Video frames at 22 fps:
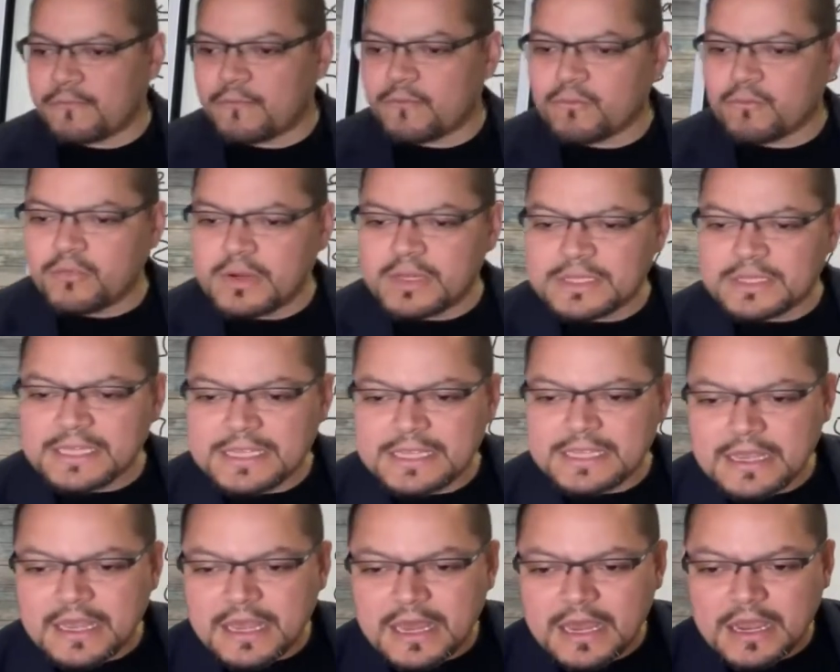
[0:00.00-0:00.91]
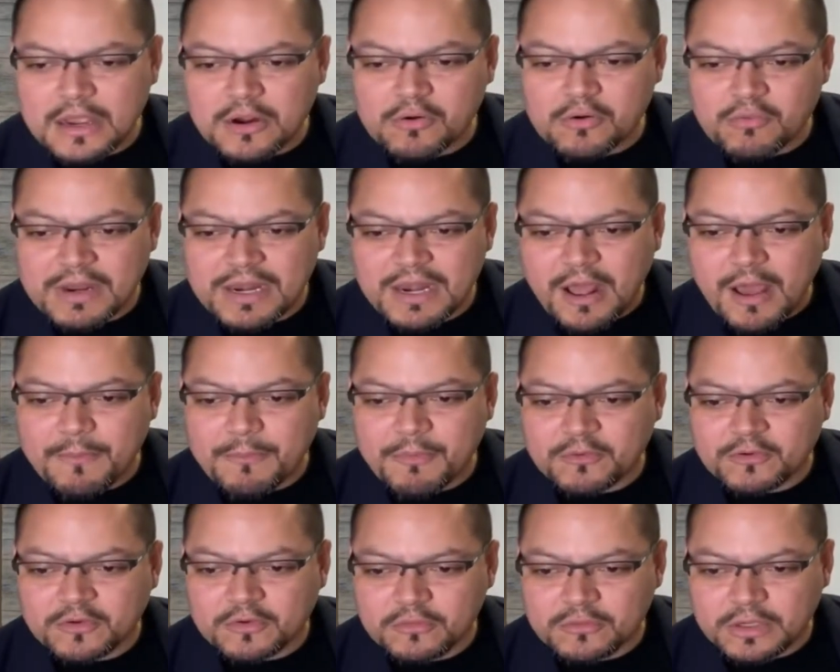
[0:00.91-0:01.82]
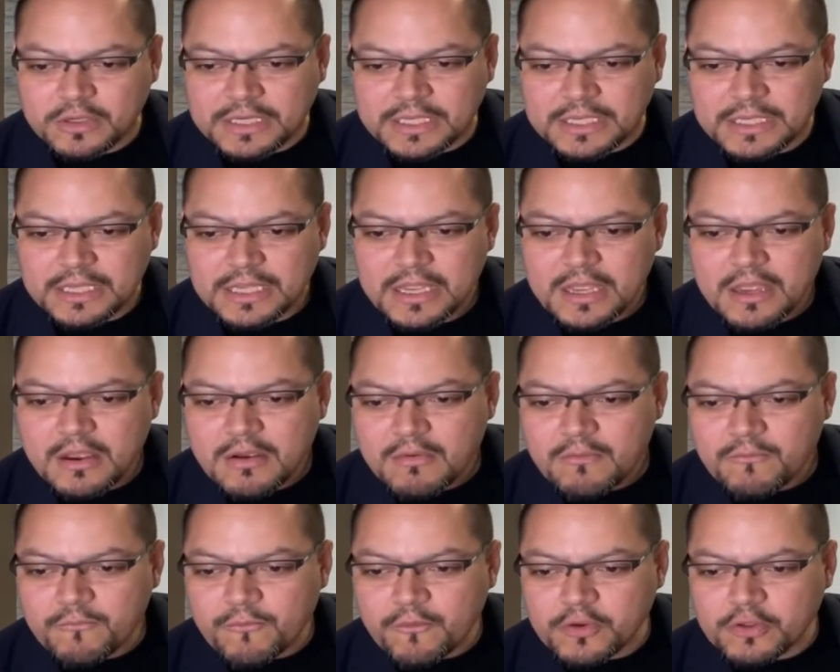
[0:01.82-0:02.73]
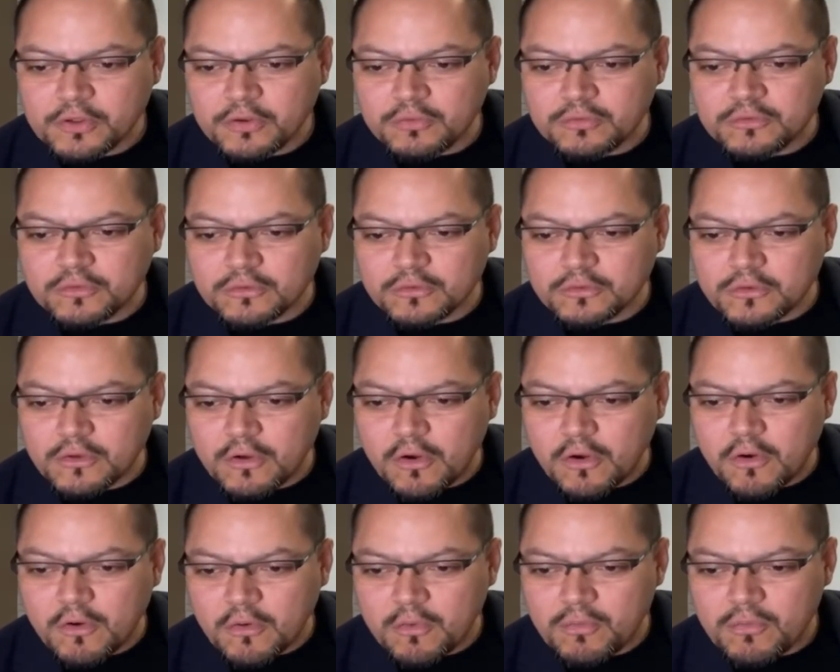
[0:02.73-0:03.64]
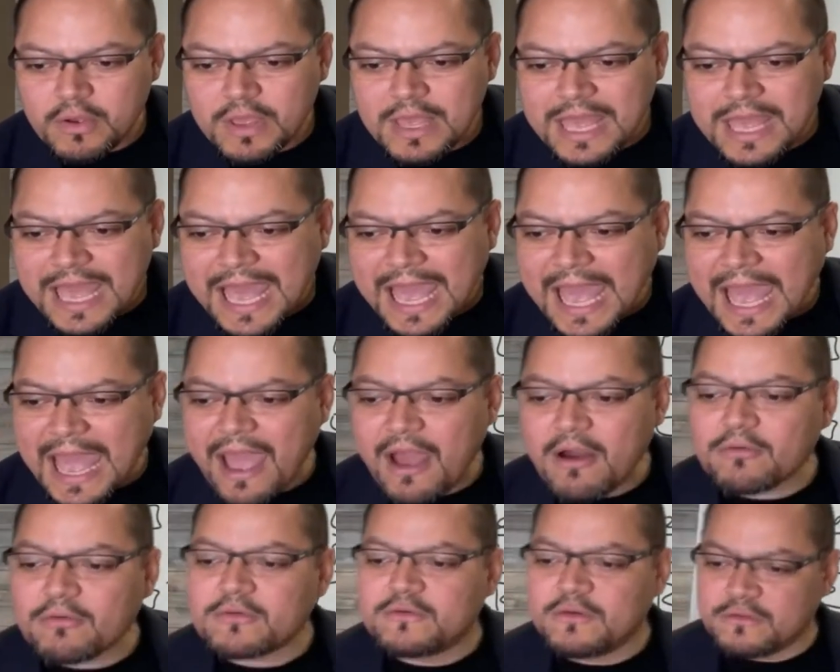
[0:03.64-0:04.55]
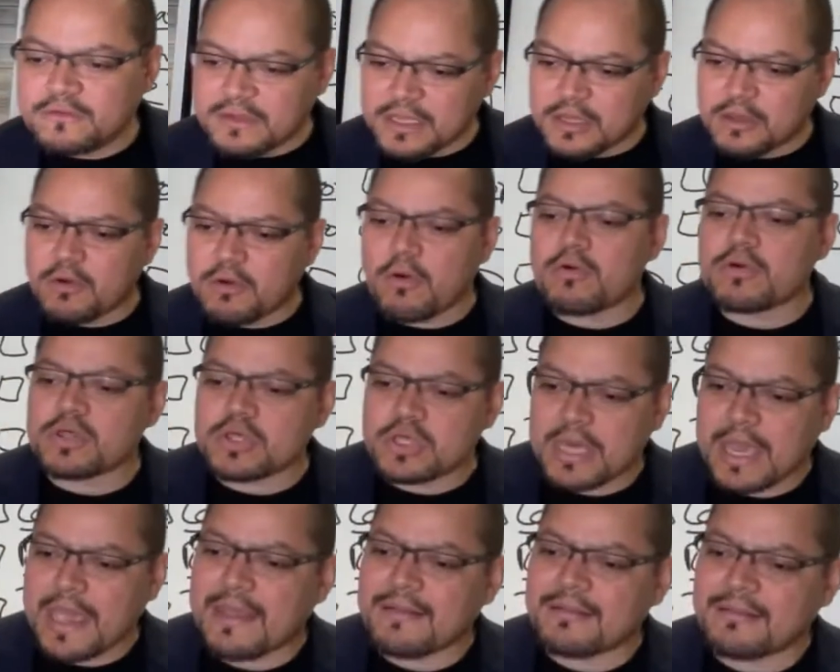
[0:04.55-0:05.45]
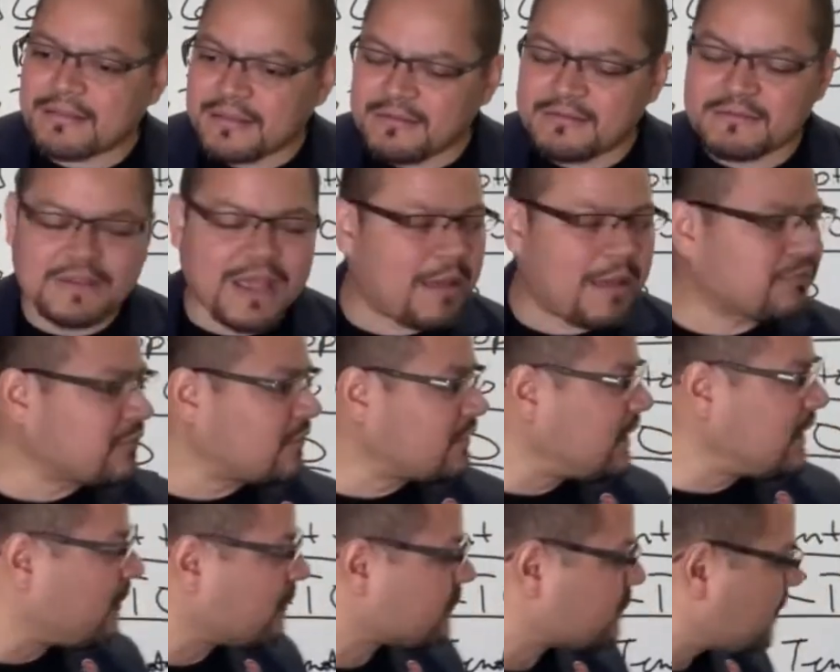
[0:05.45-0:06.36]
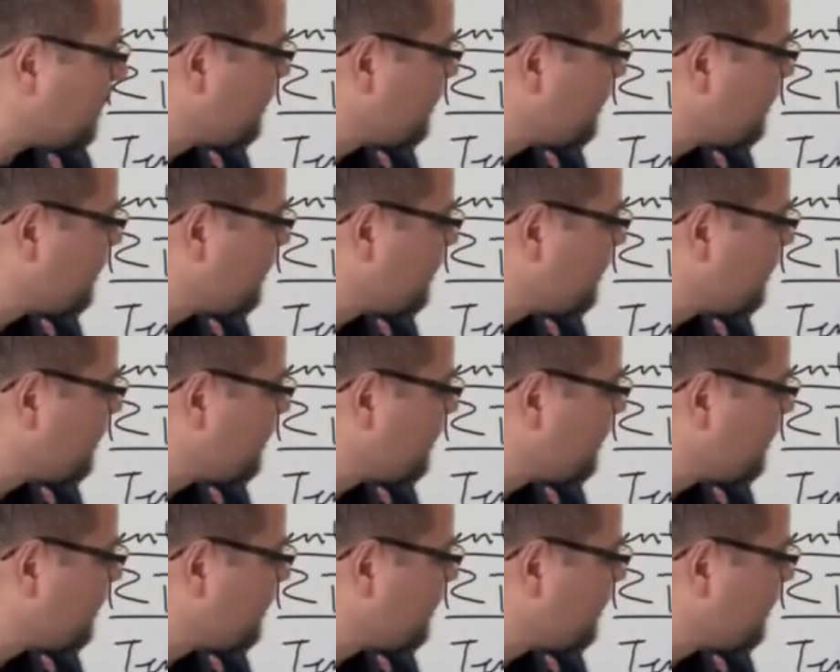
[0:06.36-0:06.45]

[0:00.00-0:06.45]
really great opportunity for you to know how to negotiate these types of deals.